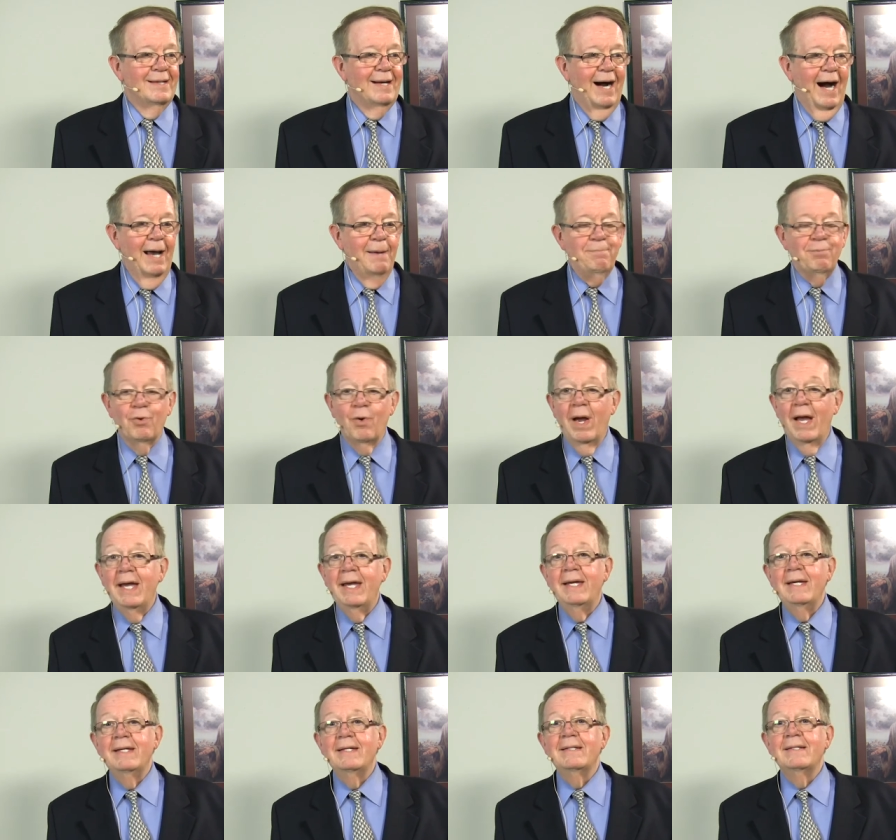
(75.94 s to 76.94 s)
I
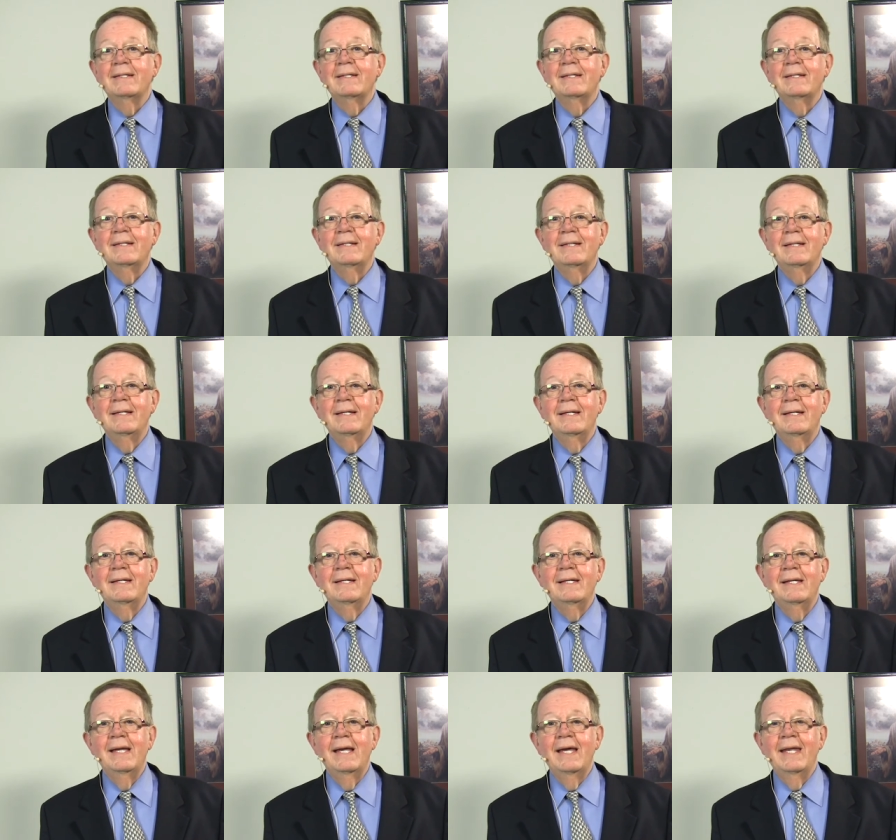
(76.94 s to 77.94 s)
pray
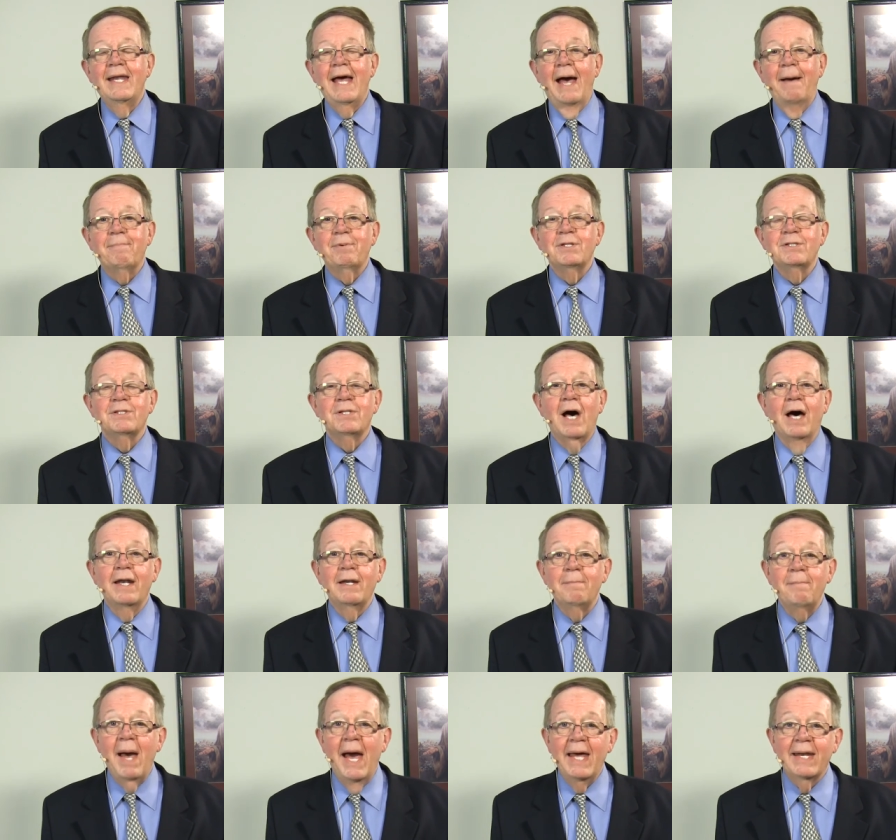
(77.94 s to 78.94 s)
it happens
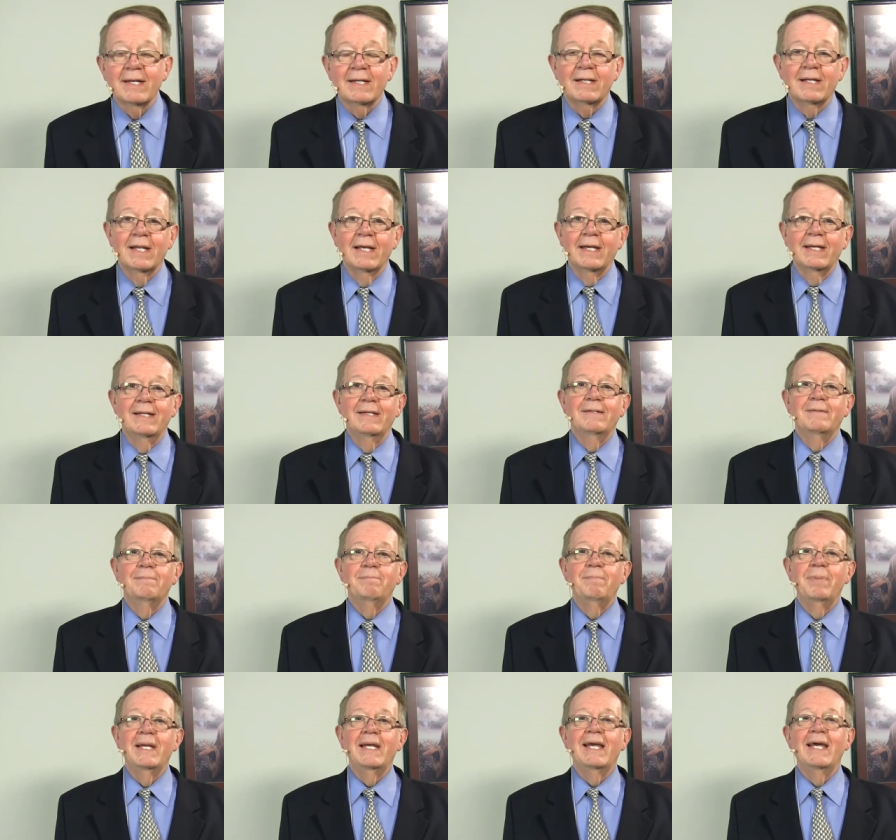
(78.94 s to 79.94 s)
automatically,
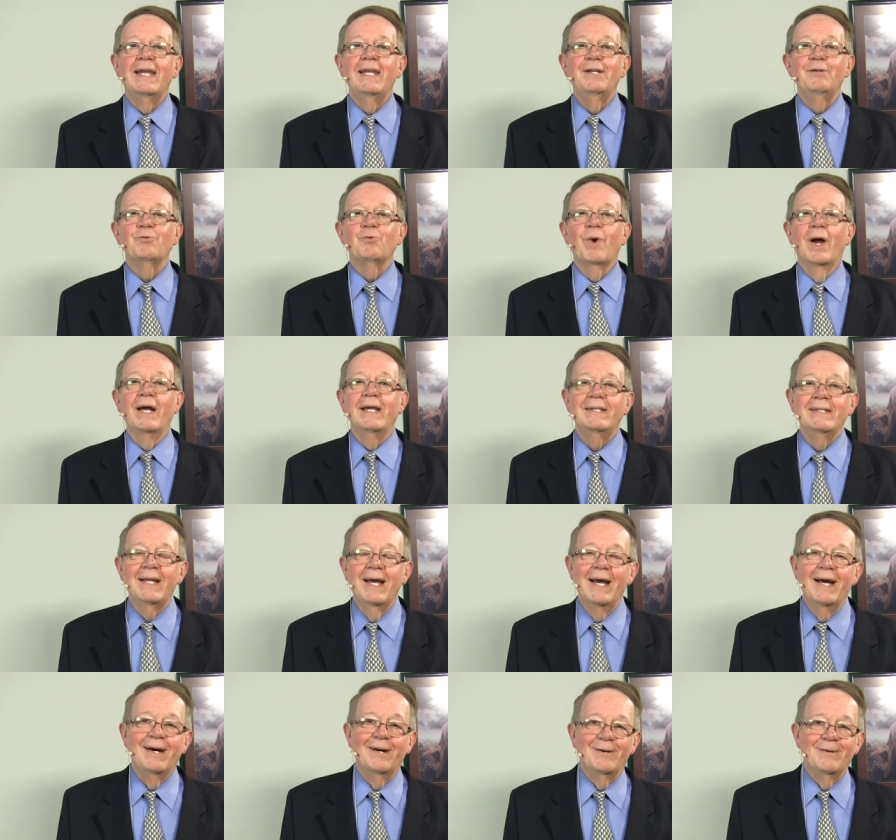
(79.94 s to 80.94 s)
beginning right
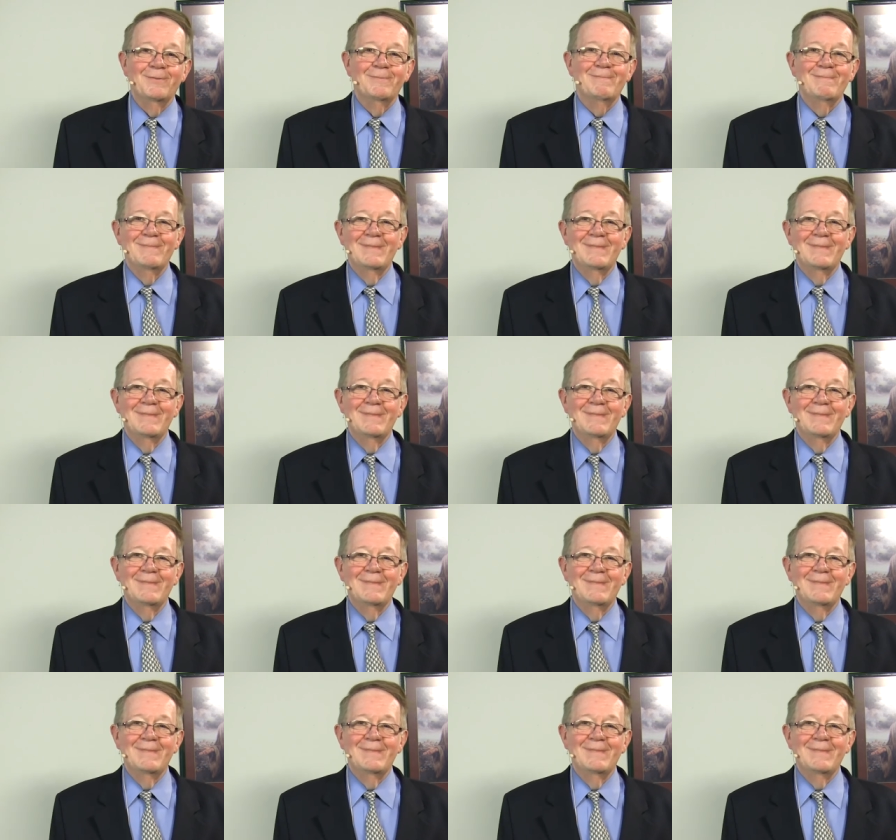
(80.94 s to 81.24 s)
now.